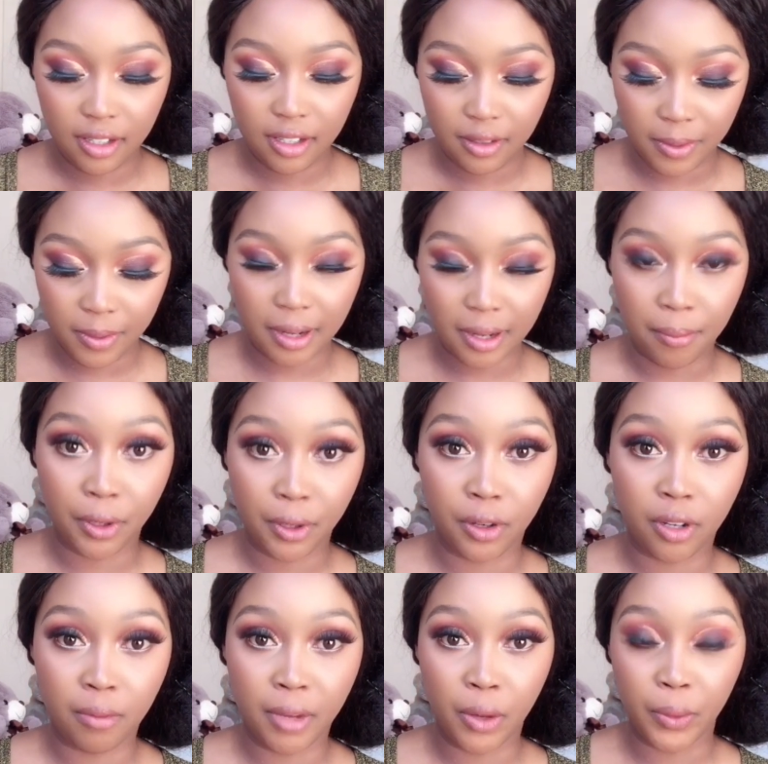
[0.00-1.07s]
when I'm putting
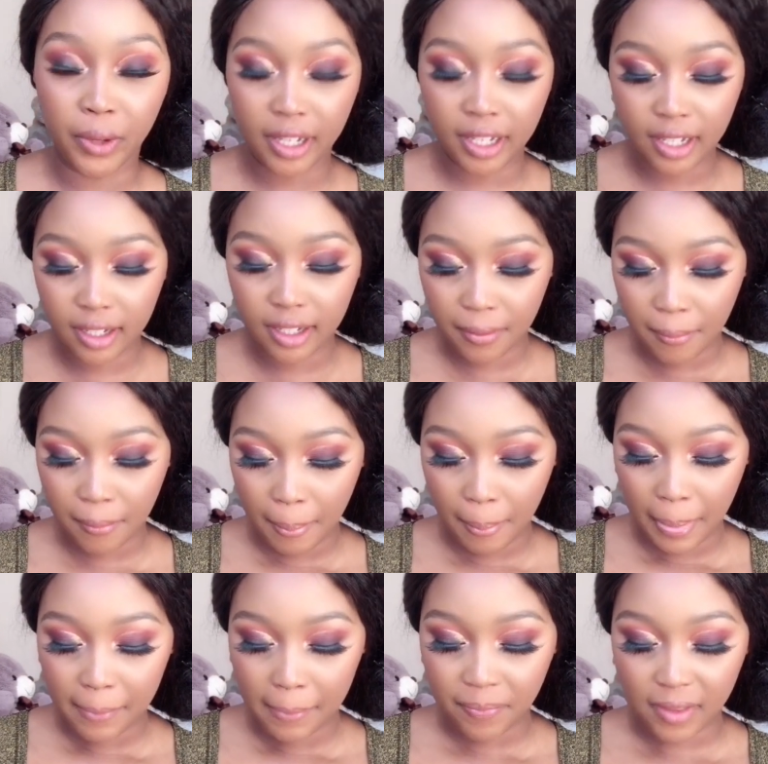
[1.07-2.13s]
on my wig,
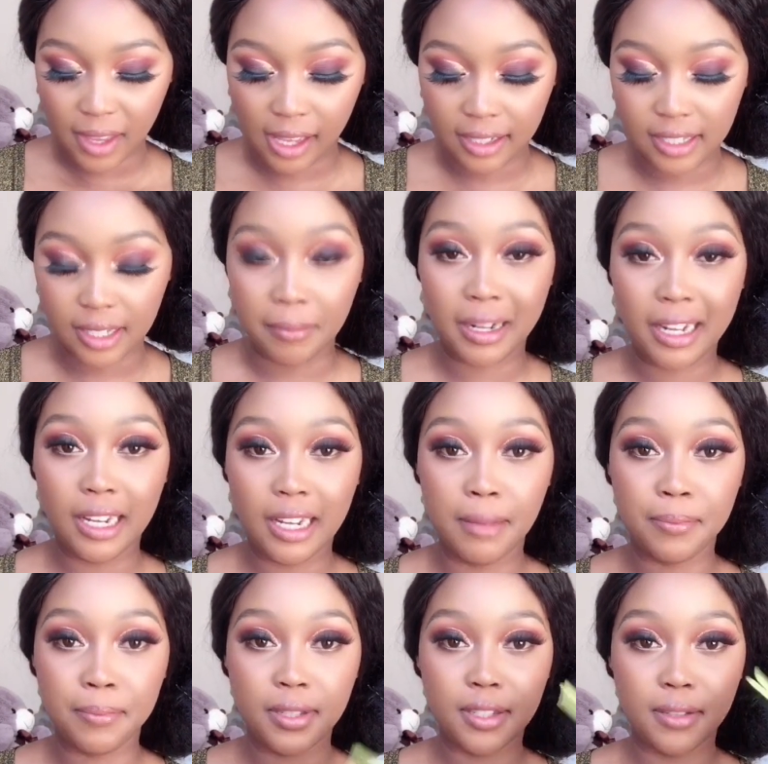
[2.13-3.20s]
and some
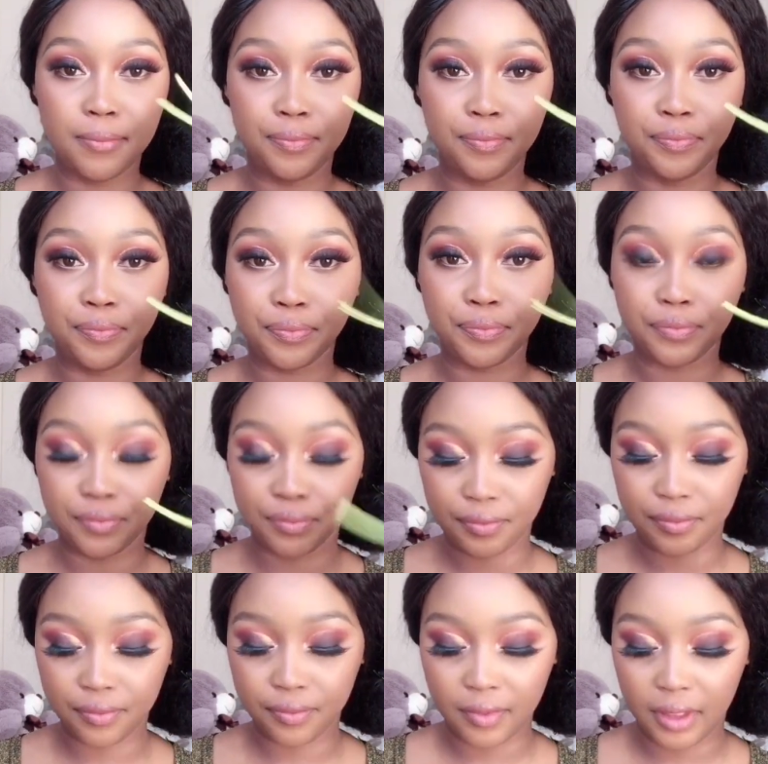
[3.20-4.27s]
clips.
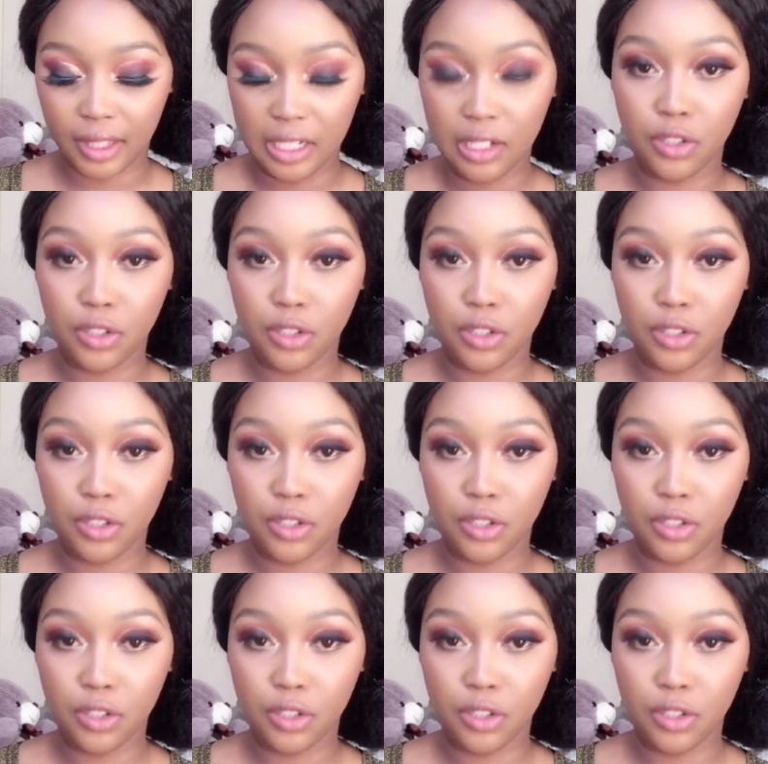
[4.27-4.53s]
There's